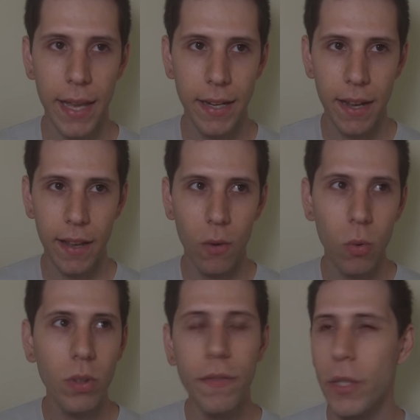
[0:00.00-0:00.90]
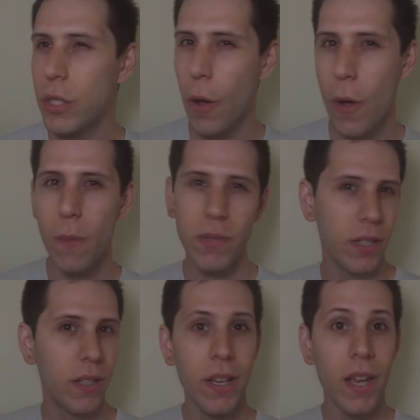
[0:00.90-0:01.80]
and all of the terms
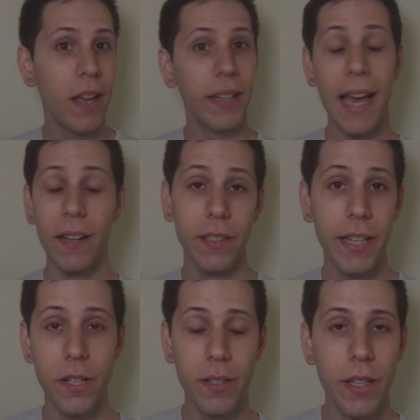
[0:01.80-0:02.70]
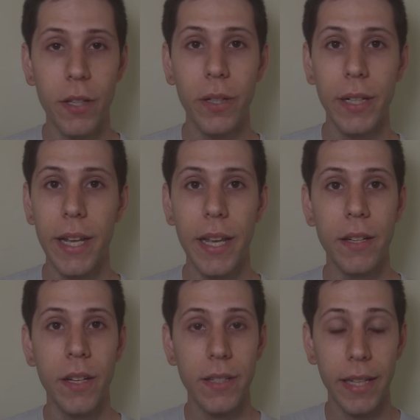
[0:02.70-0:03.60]
and calculations that you're going to
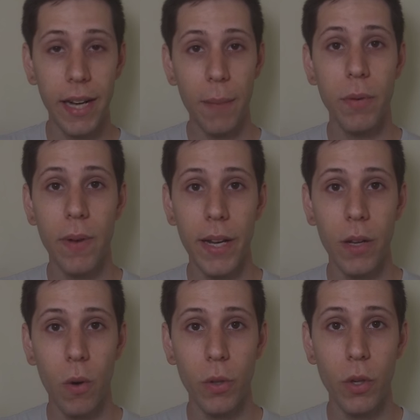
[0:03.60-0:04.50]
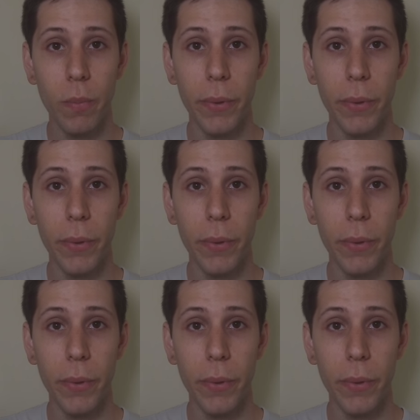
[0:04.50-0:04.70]
need to get up and running on your